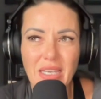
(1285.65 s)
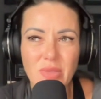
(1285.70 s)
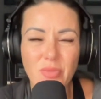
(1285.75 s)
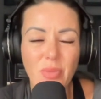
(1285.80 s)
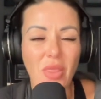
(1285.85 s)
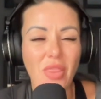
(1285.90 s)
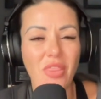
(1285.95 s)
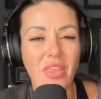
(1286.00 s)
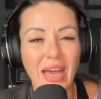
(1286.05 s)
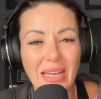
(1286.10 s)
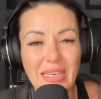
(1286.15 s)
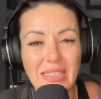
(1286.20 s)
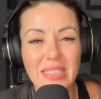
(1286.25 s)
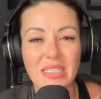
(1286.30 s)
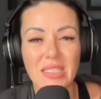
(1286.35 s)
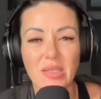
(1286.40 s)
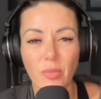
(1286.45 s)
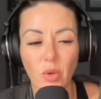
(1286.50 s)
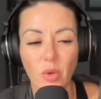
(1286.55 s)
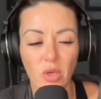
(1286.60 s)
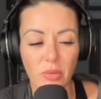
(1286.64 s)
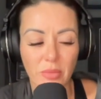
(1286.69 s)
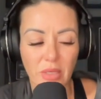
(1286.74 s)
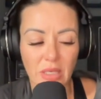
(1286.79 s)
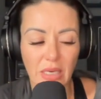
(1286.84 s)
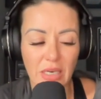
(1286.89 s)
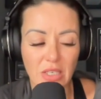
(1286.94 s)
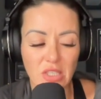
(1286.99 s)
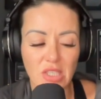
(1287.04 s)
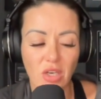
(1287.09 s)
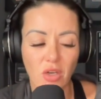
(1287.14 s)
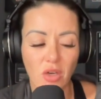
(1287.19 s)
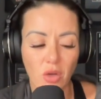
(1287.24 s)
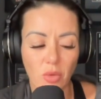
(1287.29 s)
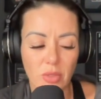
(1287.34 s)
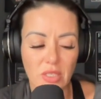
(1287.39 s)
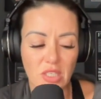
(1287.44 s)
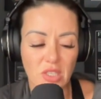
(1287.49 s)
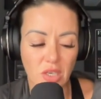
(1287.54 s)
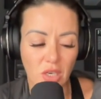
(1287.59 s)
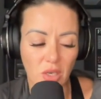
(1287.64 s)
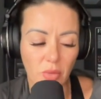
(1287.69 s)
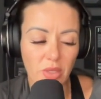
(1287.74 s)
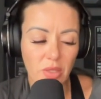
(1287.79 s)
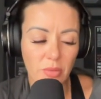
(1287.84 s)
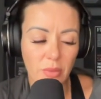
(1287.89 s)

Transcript: but that disappointment actually always stuck with